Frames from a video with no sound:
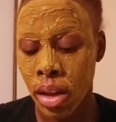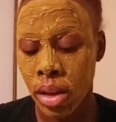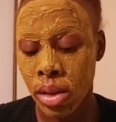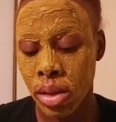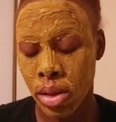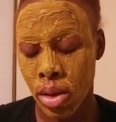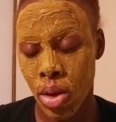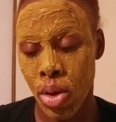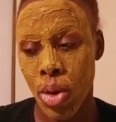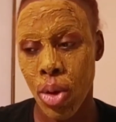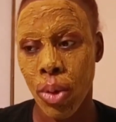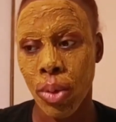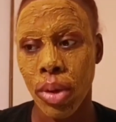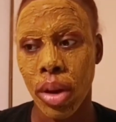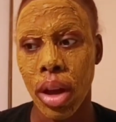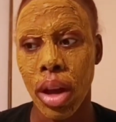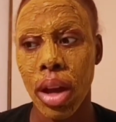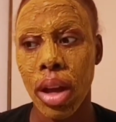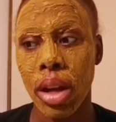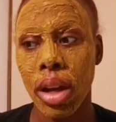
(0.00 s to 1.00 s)
So
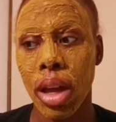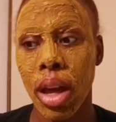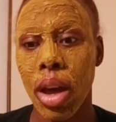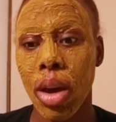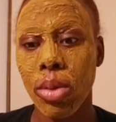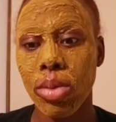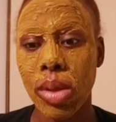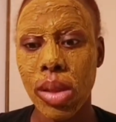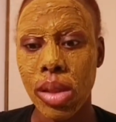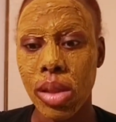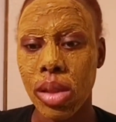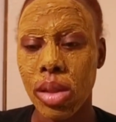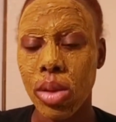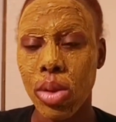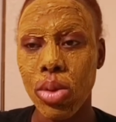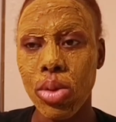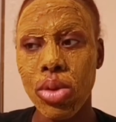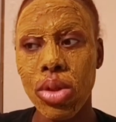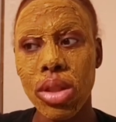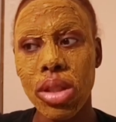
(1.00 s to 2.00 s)
the honey helps
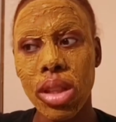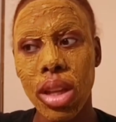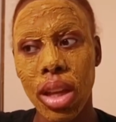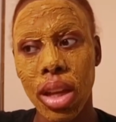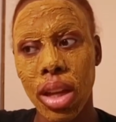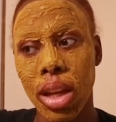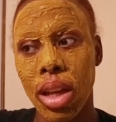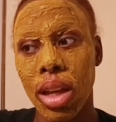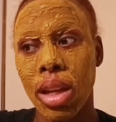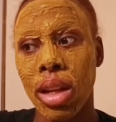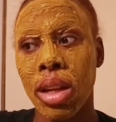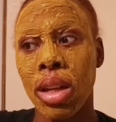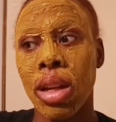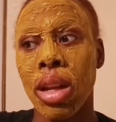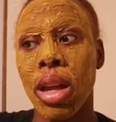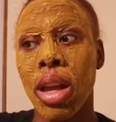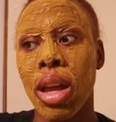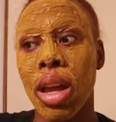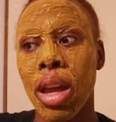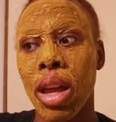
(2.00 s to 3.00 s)
soothe the skin
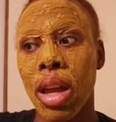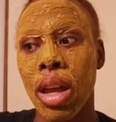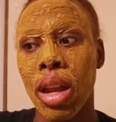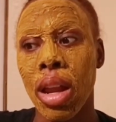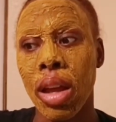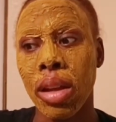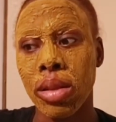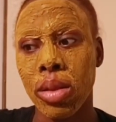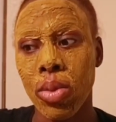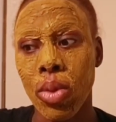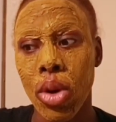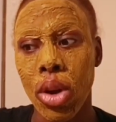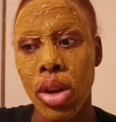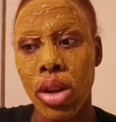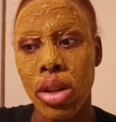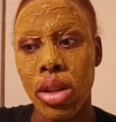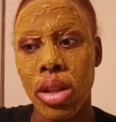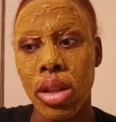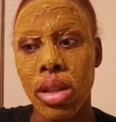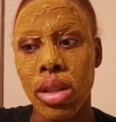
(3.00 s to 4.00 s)
and as
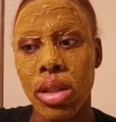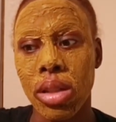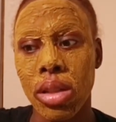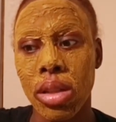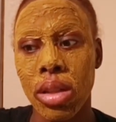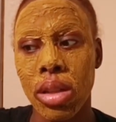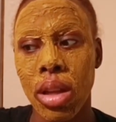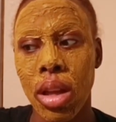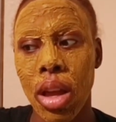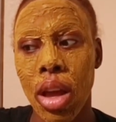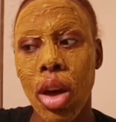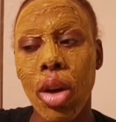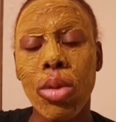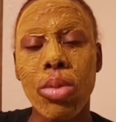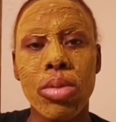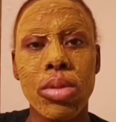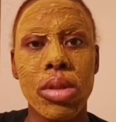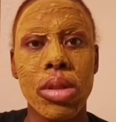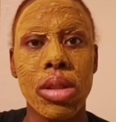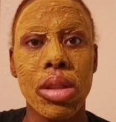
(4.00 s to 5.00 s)
well as
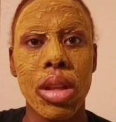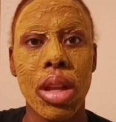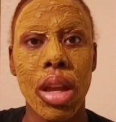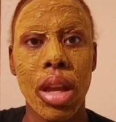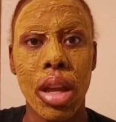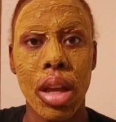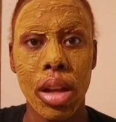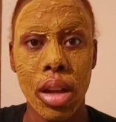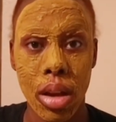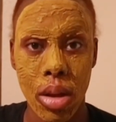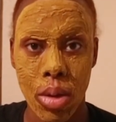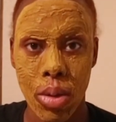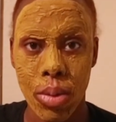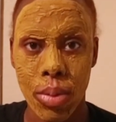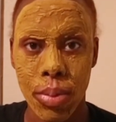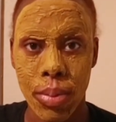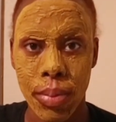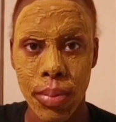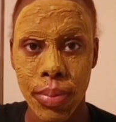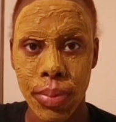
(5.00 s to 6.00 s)
helps it glow.
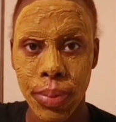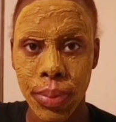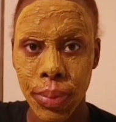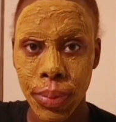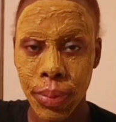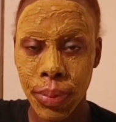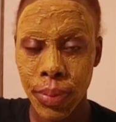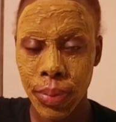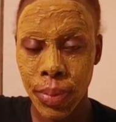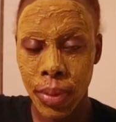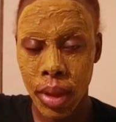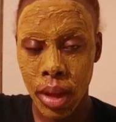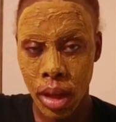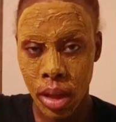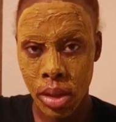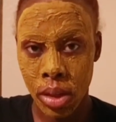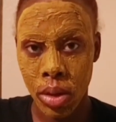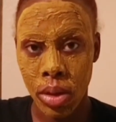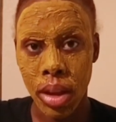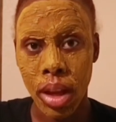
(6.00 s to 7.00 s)

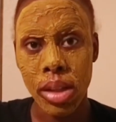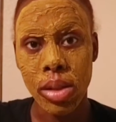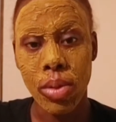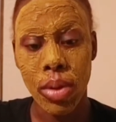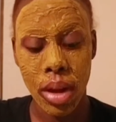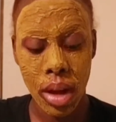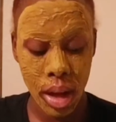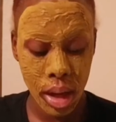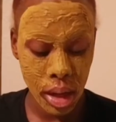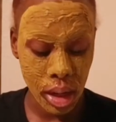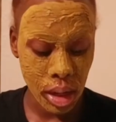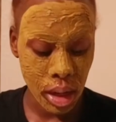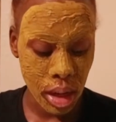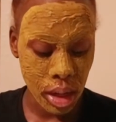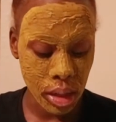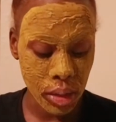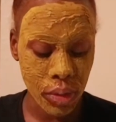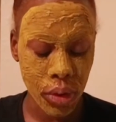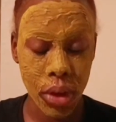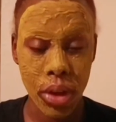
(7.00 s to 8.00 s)
So that's what honey
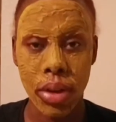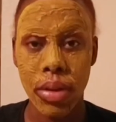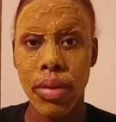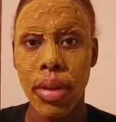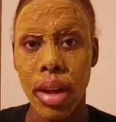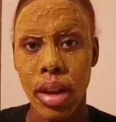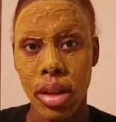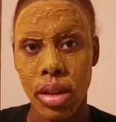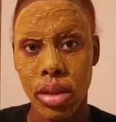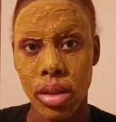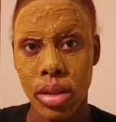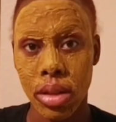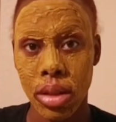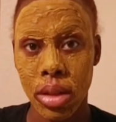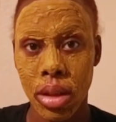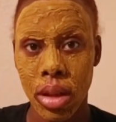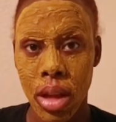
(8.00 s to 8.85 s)
does for your face.